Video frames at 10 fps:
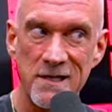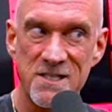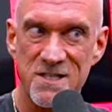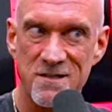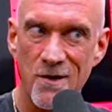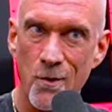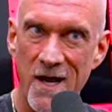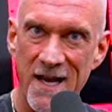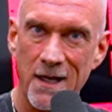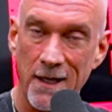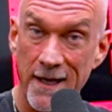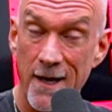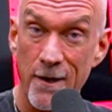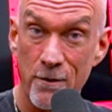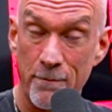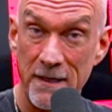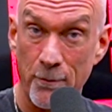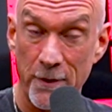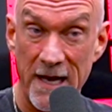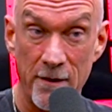it's okay to let other
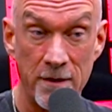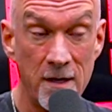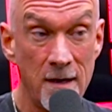people down.